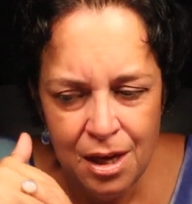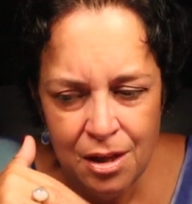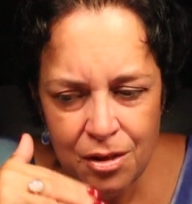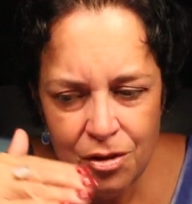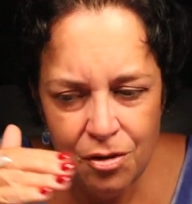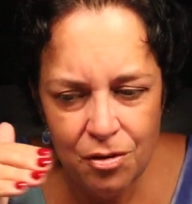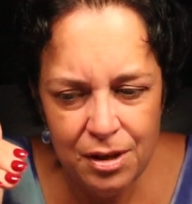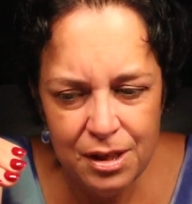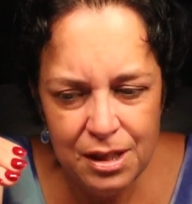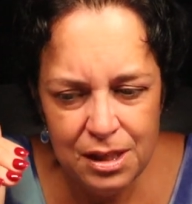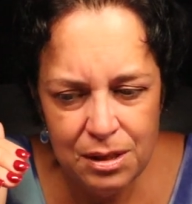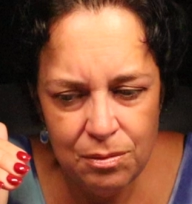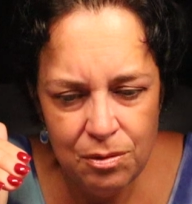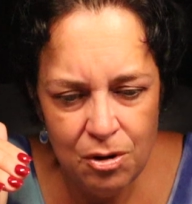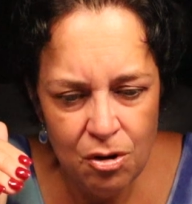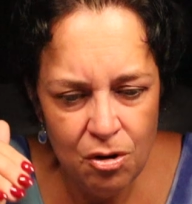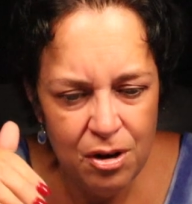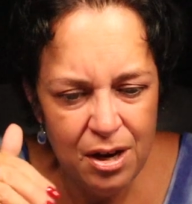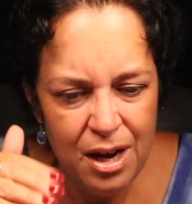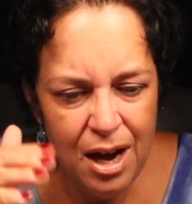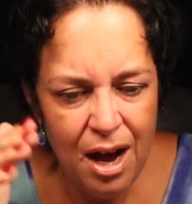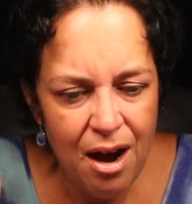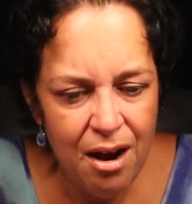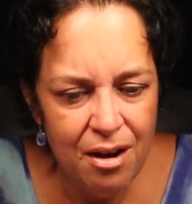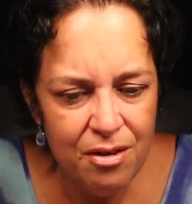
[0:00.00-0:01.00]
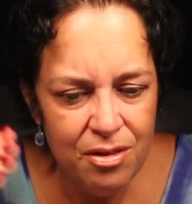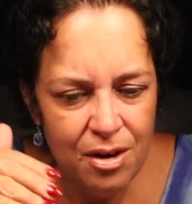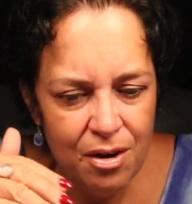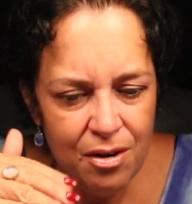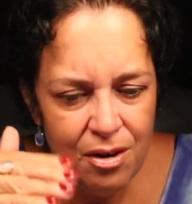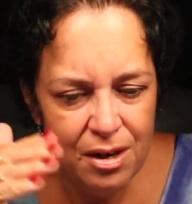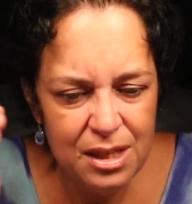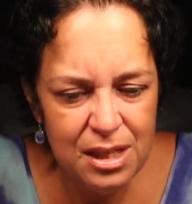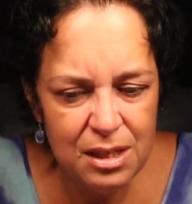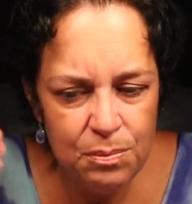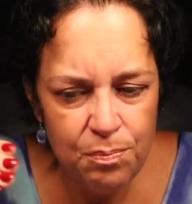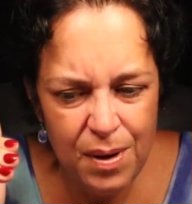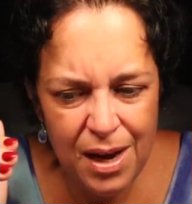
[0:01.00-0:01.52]
They're, they are. They're
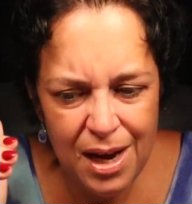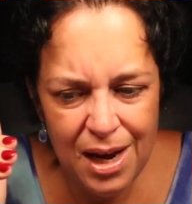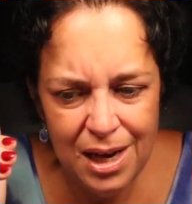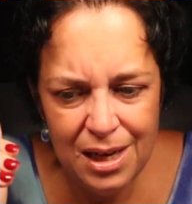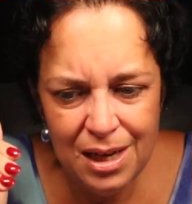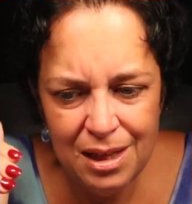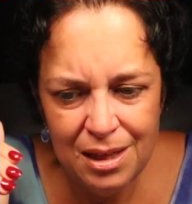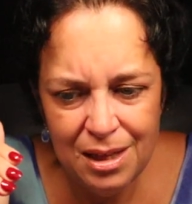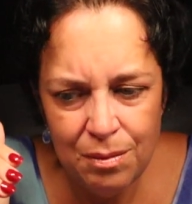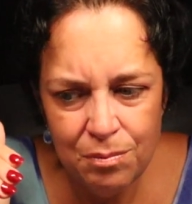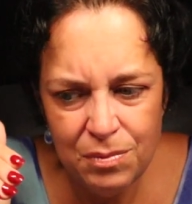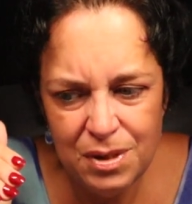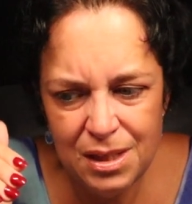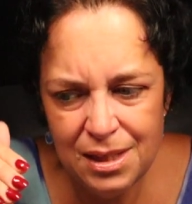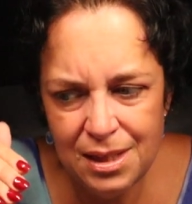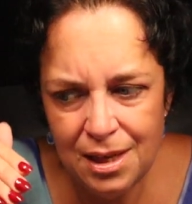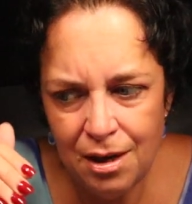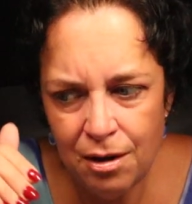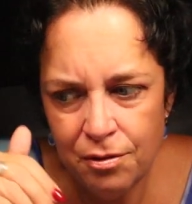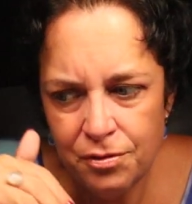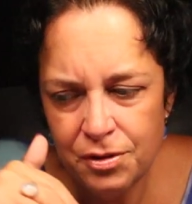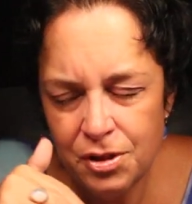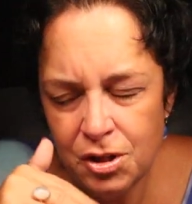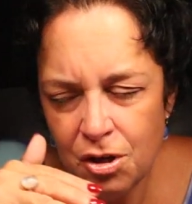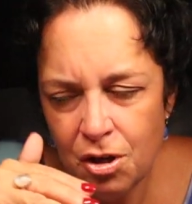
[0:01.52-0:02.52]
expanding themselves.